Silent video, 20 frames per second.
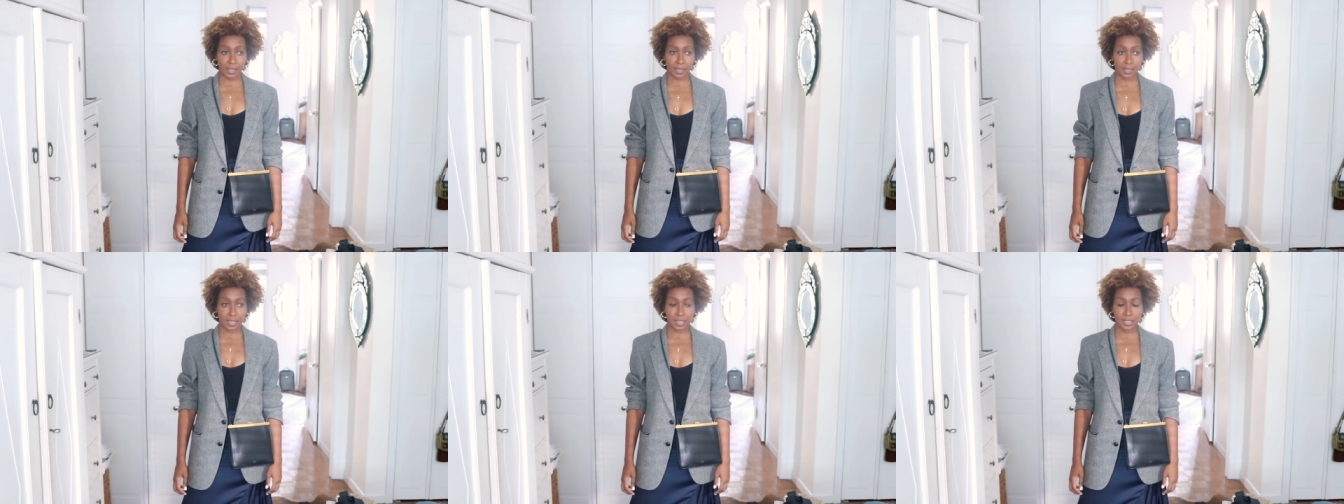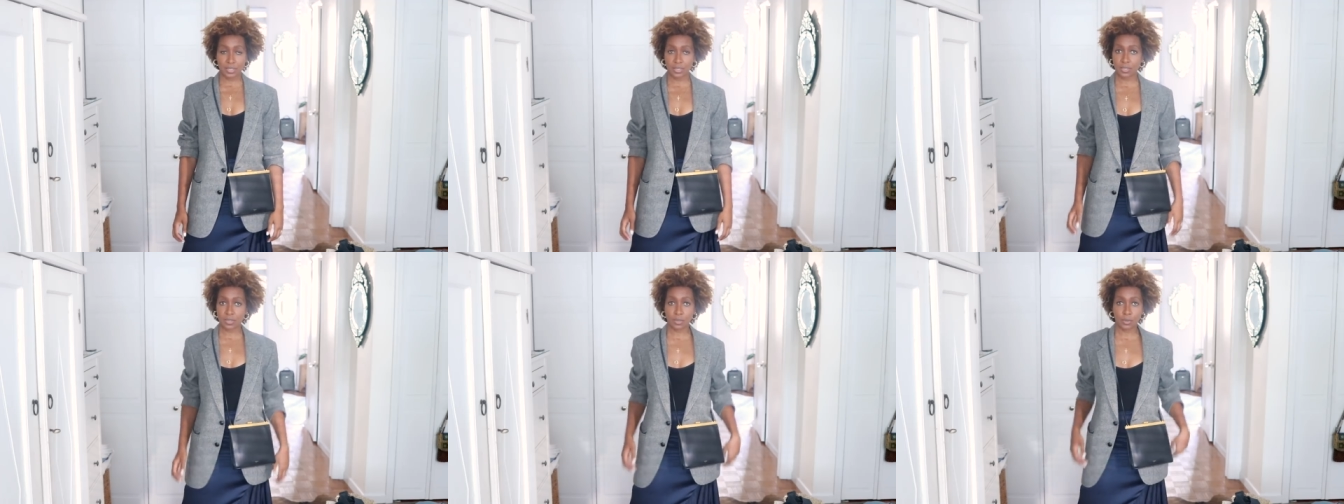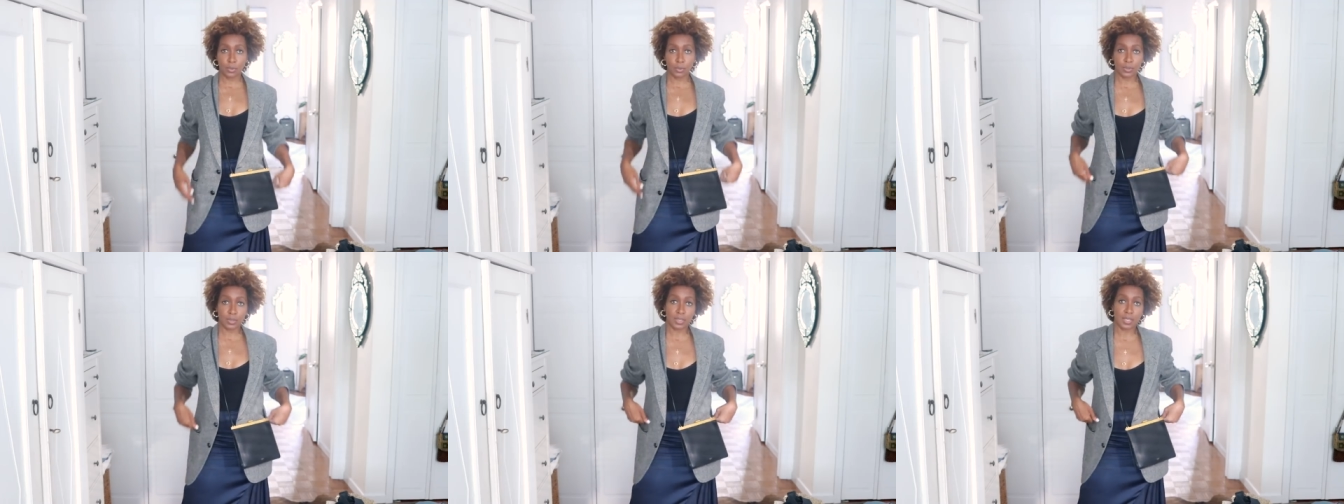and I just
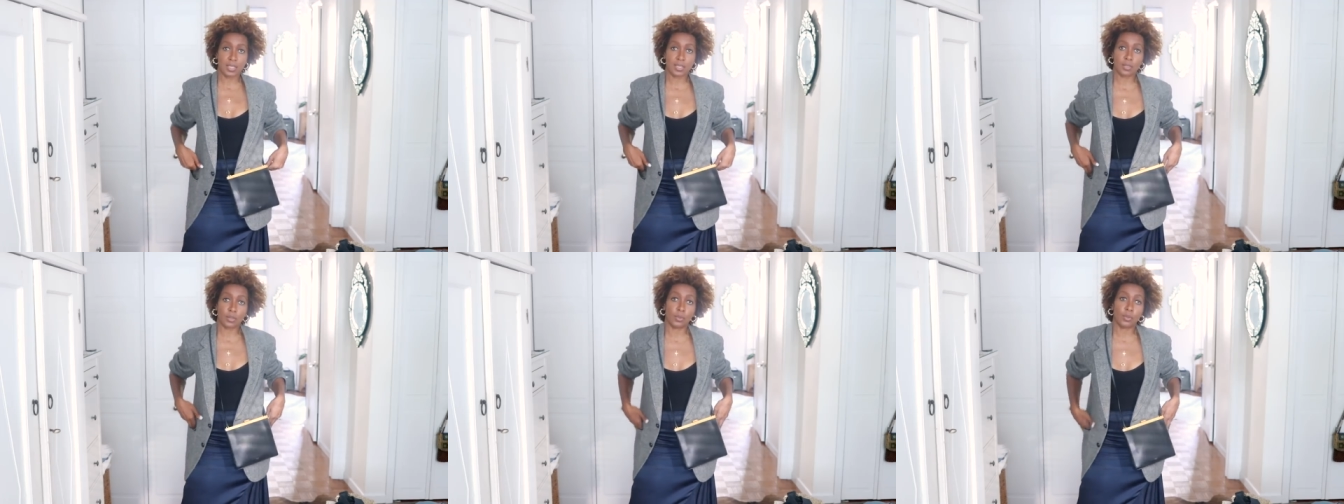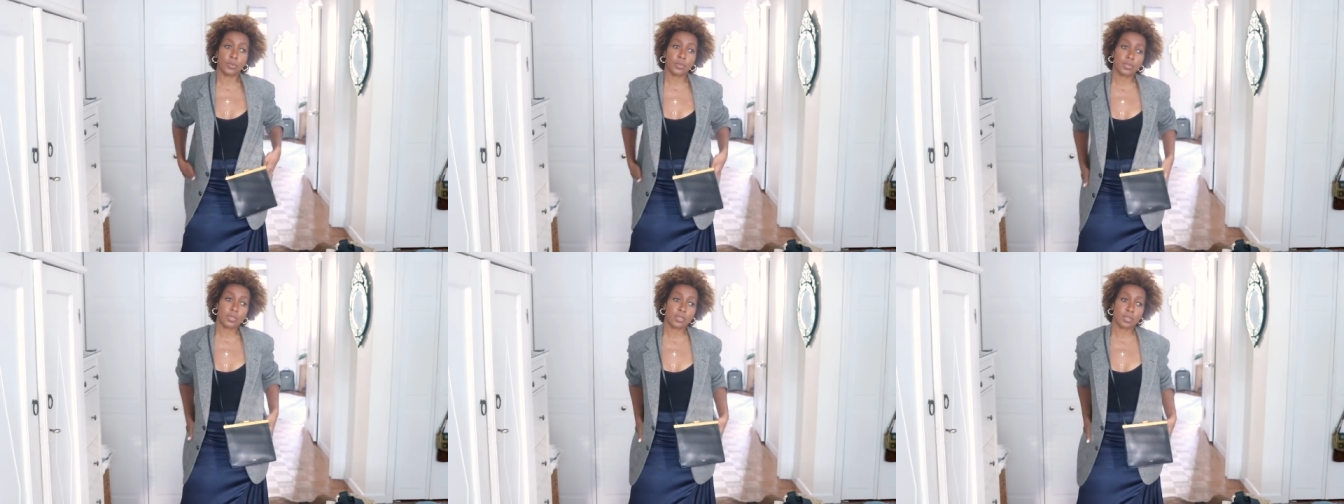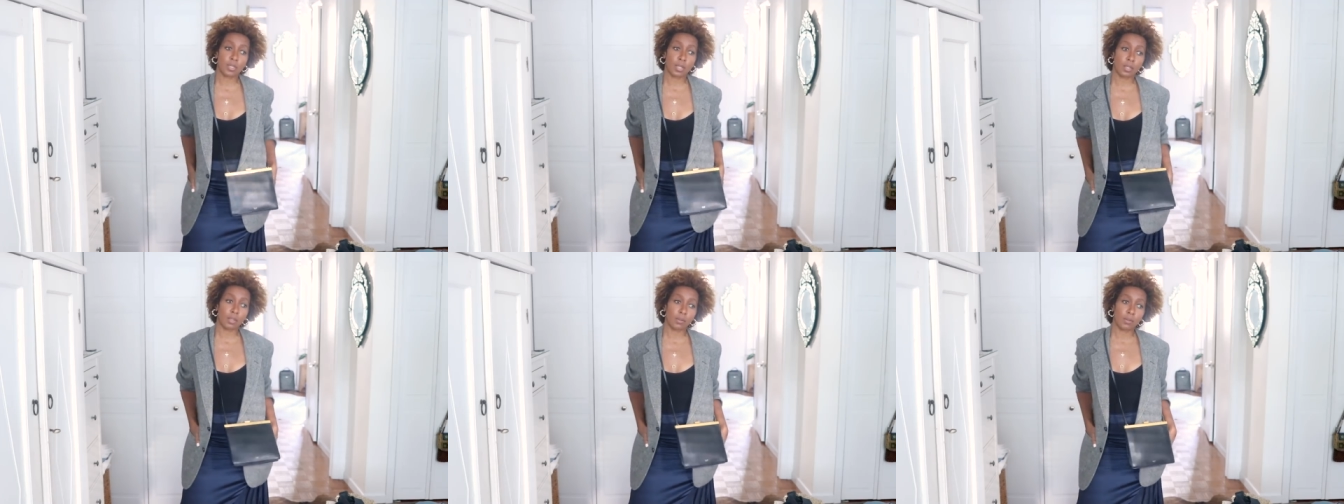thought this
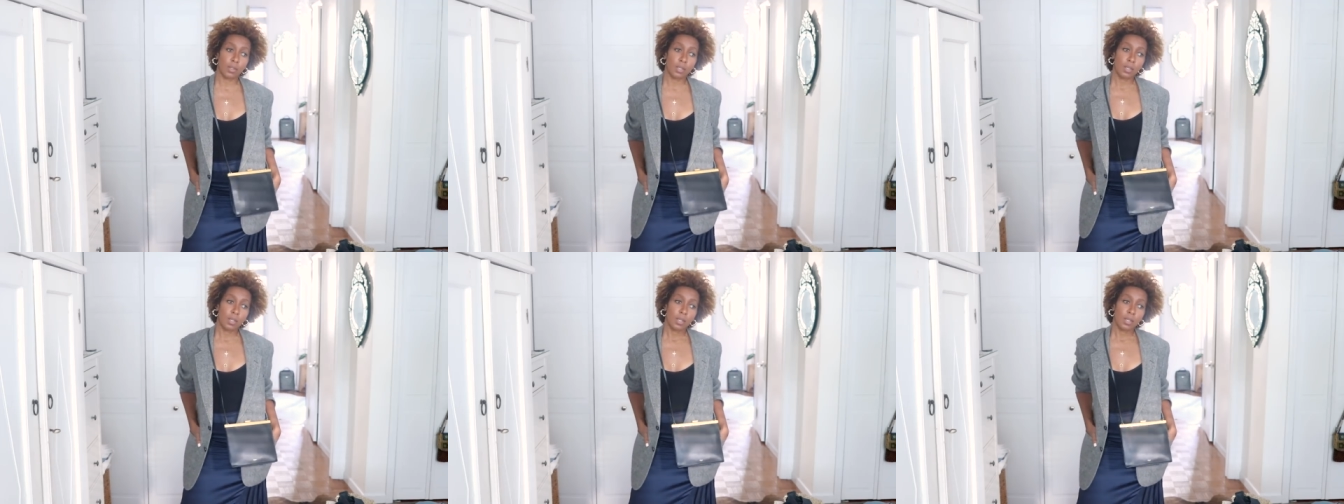also